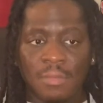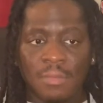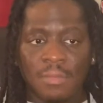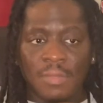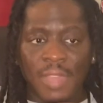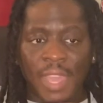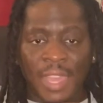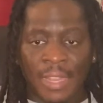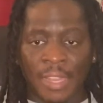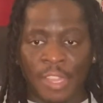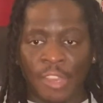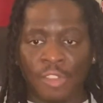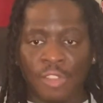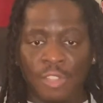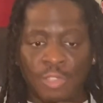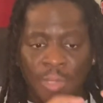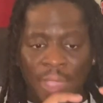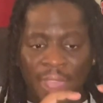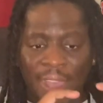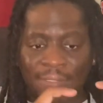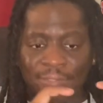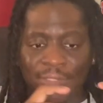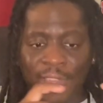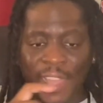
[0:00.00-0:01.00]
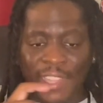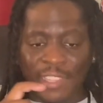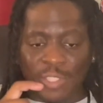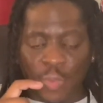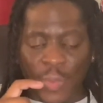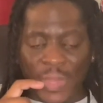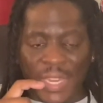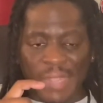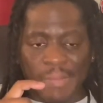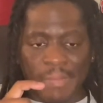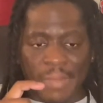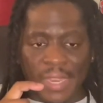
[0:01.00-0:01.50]
And literally you have that
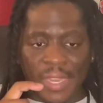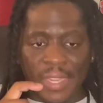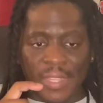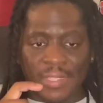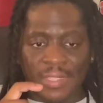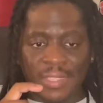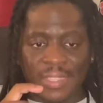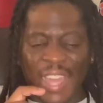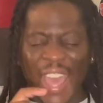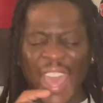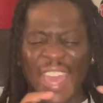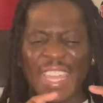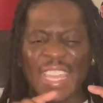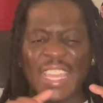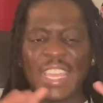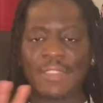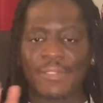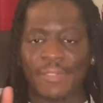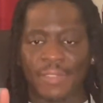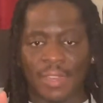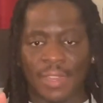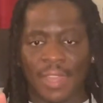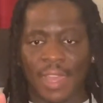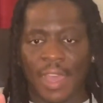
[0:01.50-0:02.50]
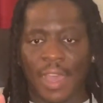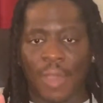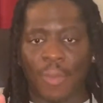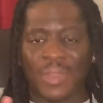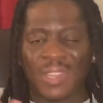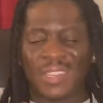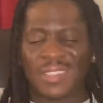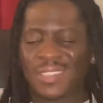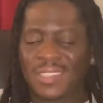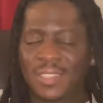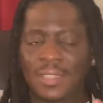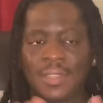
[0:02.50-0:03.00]
20 minutes, not even,
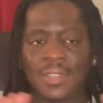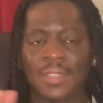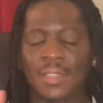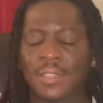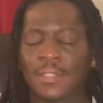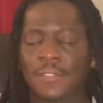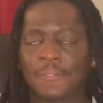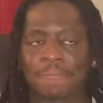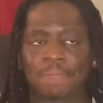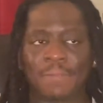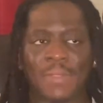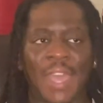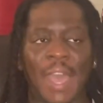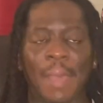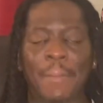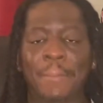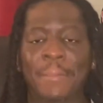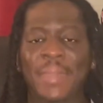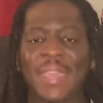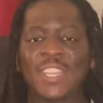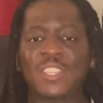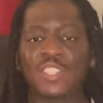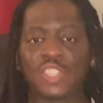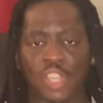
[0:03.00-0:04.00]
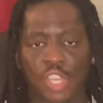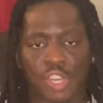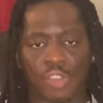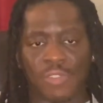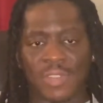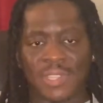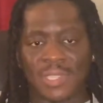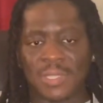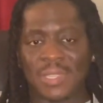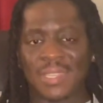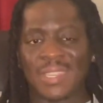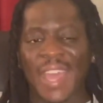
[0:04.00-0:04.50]
I'm being
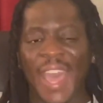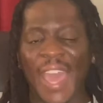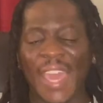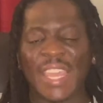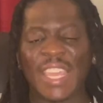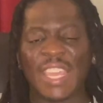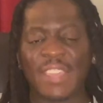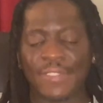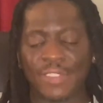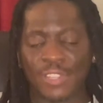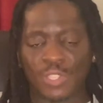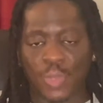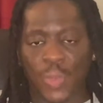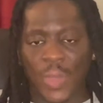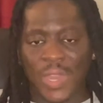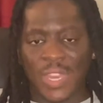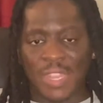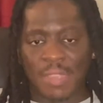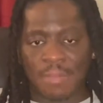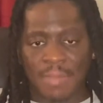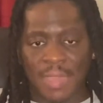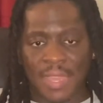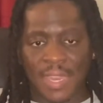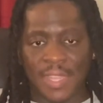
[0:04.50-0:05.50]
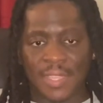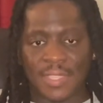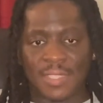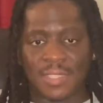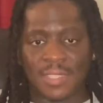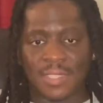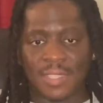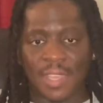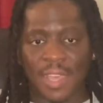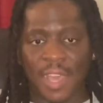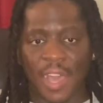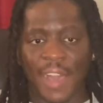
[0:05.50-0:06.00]
generous, not even 20 minutes
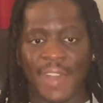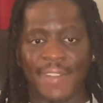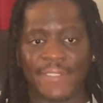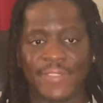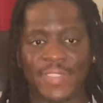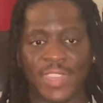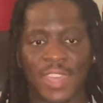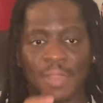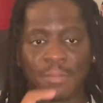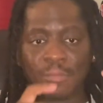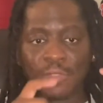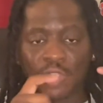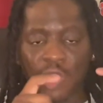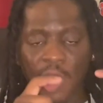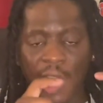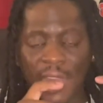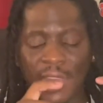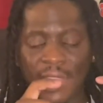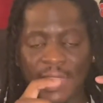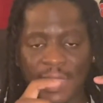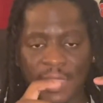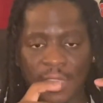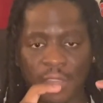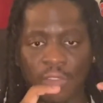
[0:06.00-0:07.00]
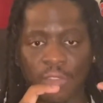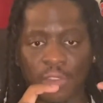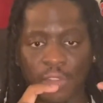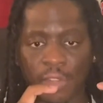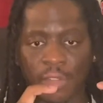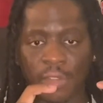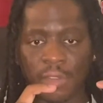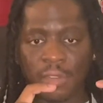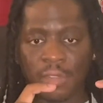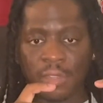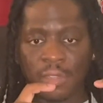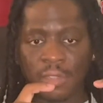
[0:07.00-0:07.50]
of them trying to kill her.
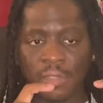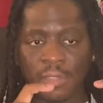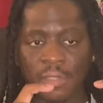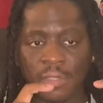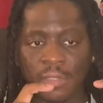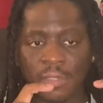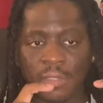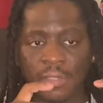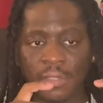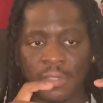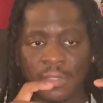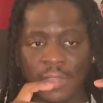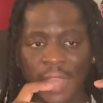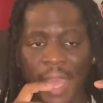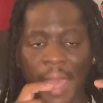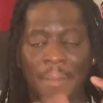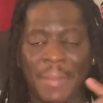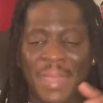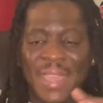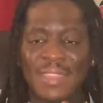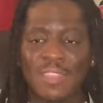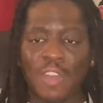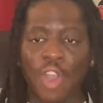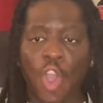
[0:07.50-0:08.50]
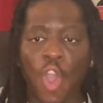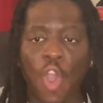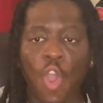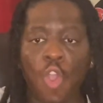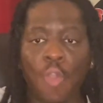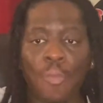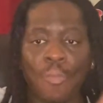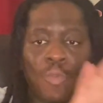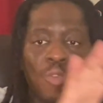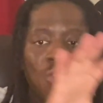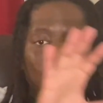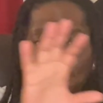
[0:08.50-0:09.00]
I mean, the whole
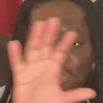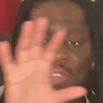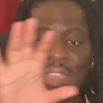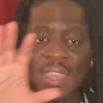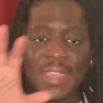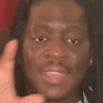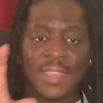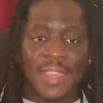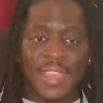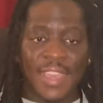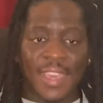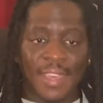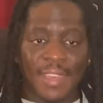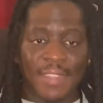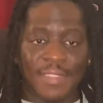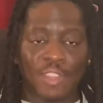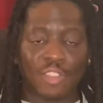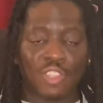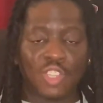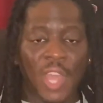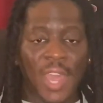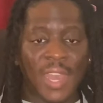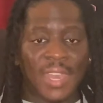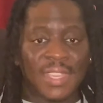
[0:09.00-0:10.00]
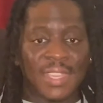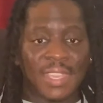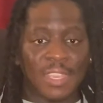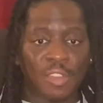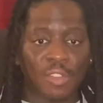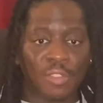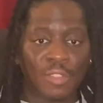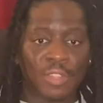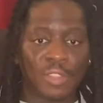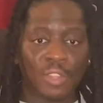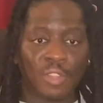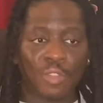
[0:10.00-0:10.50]
movie, they're trying to kill
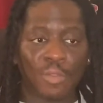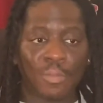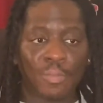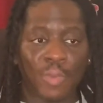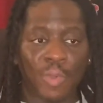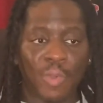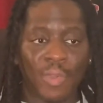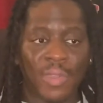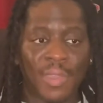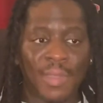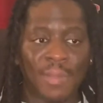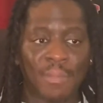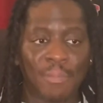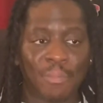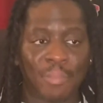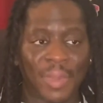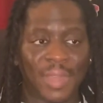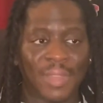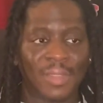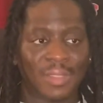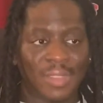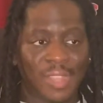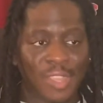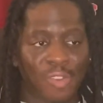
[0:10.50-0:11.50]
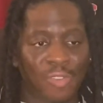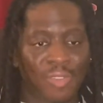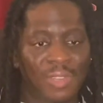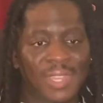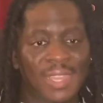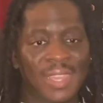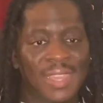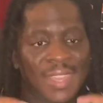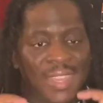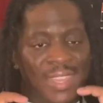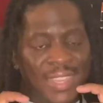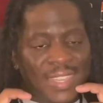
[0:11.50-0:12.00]
the little boy, but
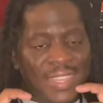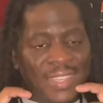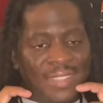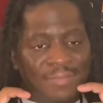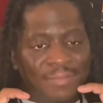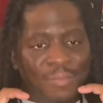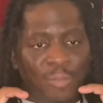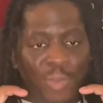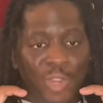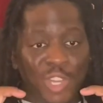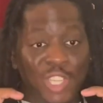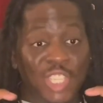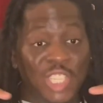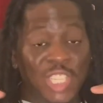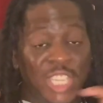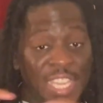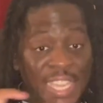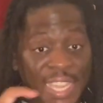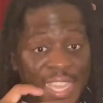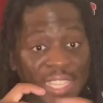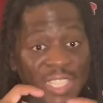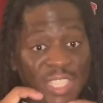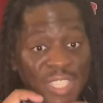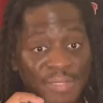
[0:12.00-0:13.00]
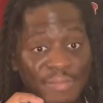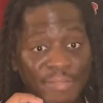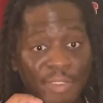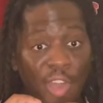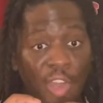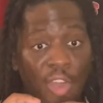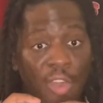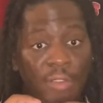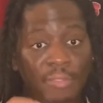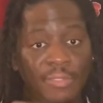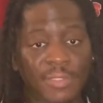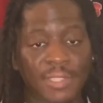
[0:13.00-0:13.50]
literally where she gets
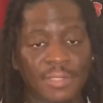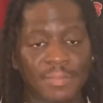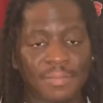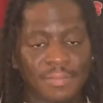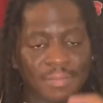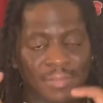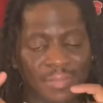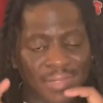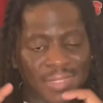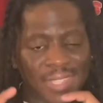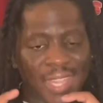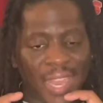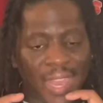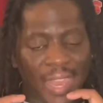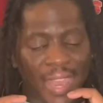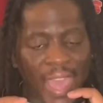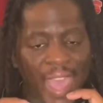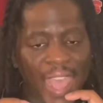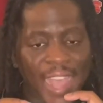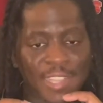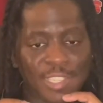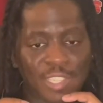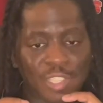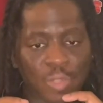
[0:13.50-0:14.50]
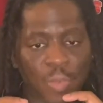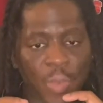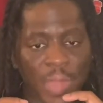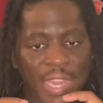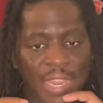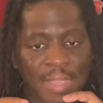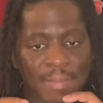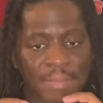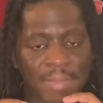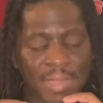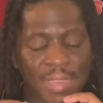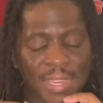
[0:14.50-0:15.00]
involved, the last 20
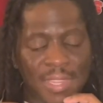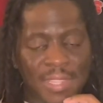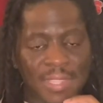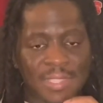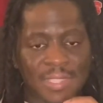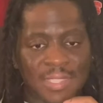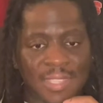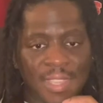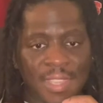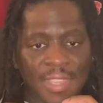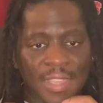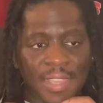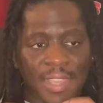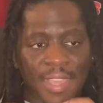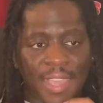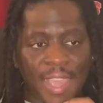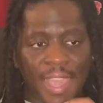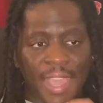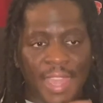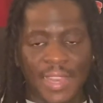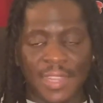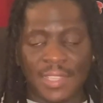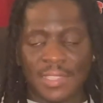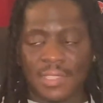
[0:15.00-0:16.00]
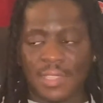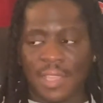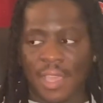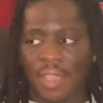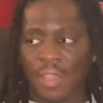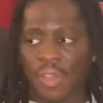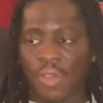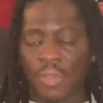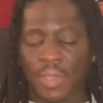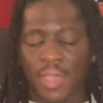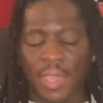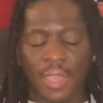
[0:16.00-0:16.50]
minutes, and it's like,
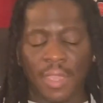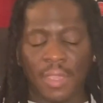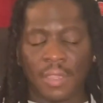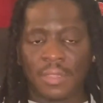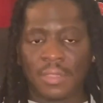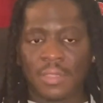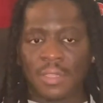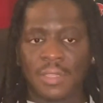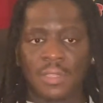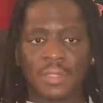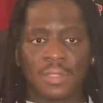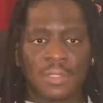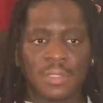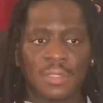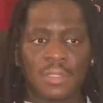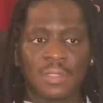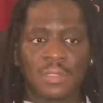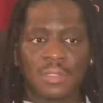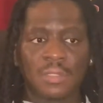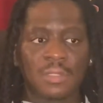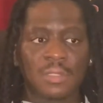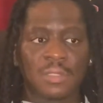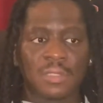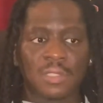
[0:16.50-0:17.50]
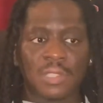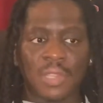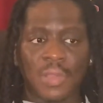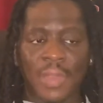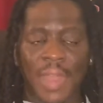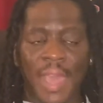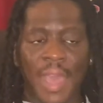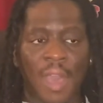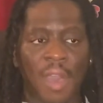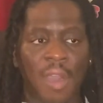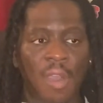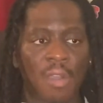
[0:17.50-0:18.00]
okay, so
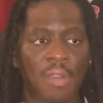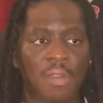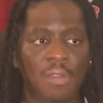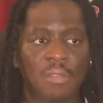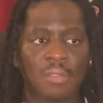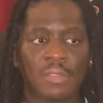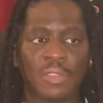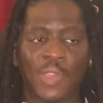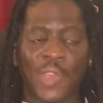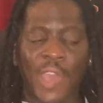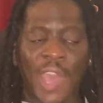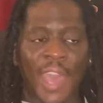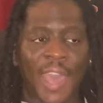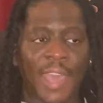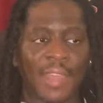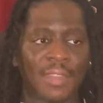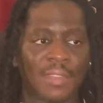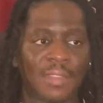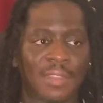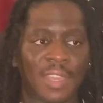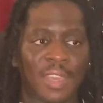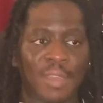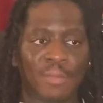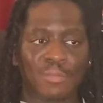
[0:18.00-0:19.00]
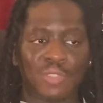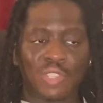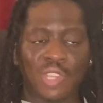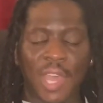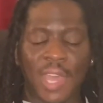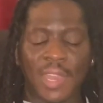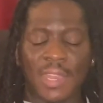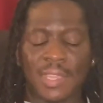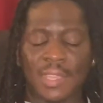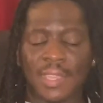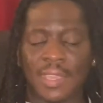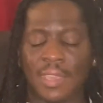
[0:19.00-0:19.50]
now you got them trying
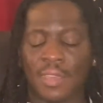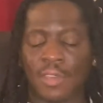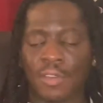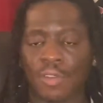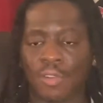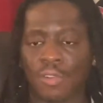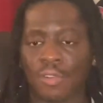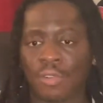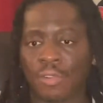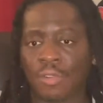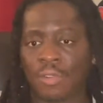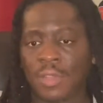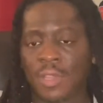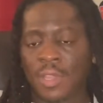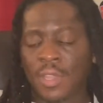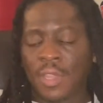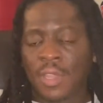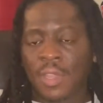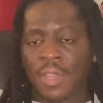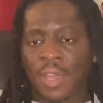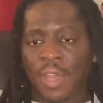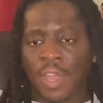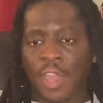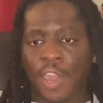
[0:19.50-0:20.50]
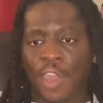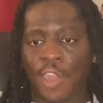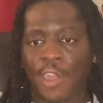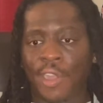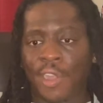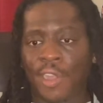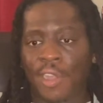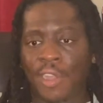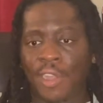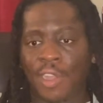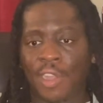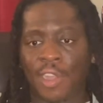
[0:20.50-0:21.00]
to kill
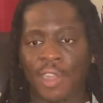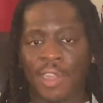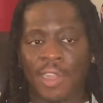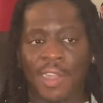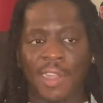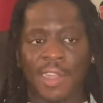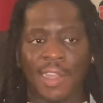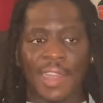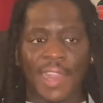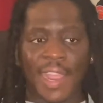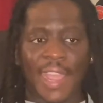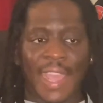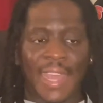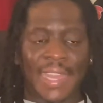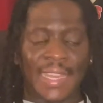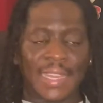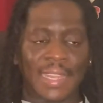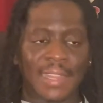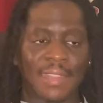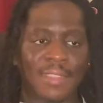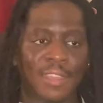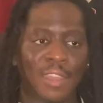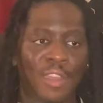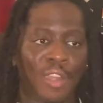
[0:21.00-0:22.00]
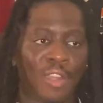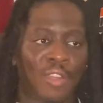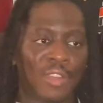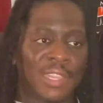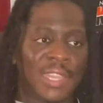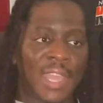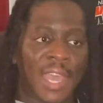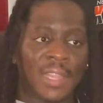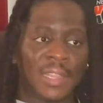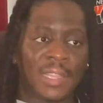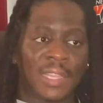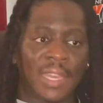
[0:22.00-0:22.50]
her, and then they're
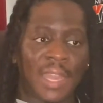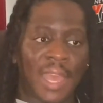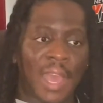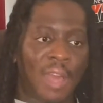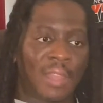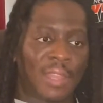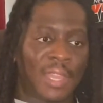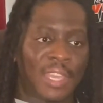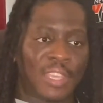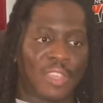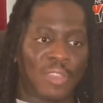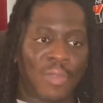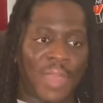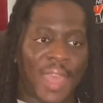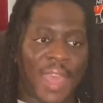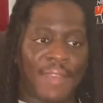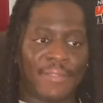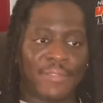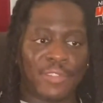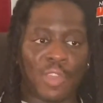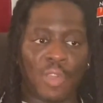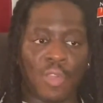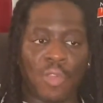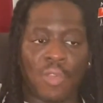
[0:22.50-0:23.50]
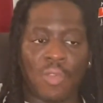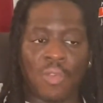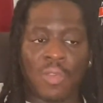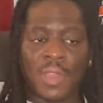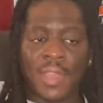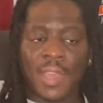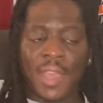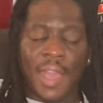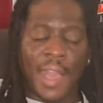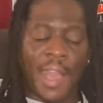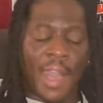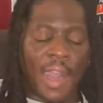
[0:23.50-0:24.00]
yelling out like, you have no
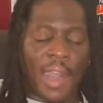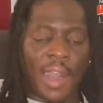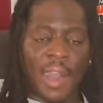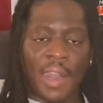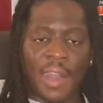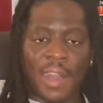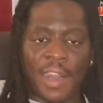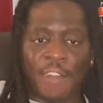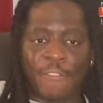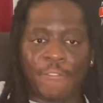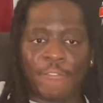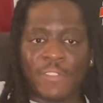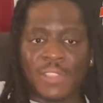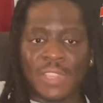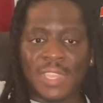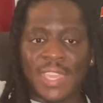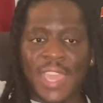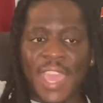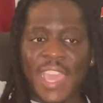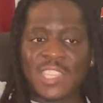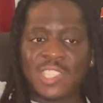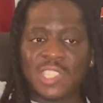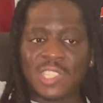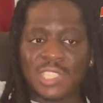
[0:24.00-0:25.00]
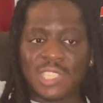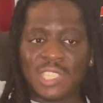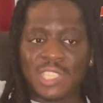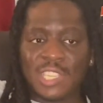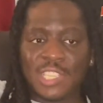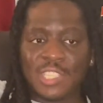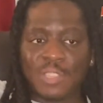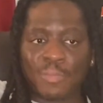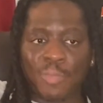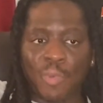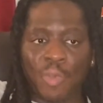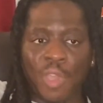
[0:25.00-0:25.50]
affiliation to this
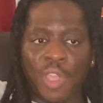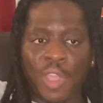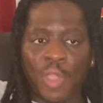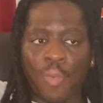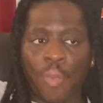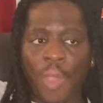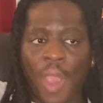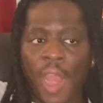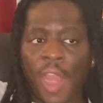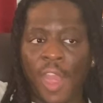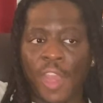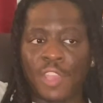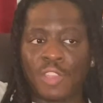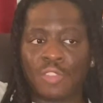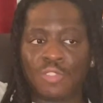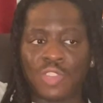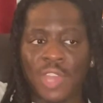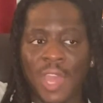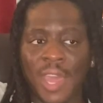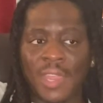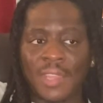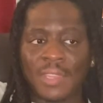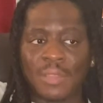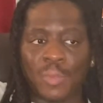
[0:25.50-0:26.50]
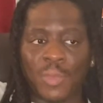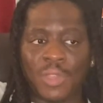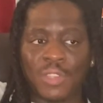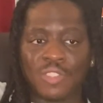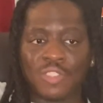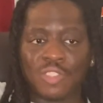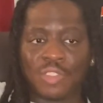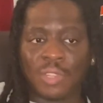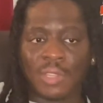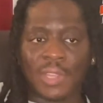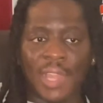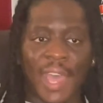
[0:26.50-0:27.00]
boy, why are you trying to waste
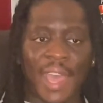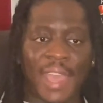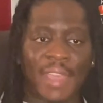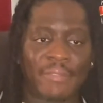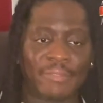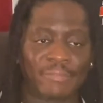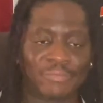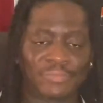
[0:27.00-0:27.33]
your life?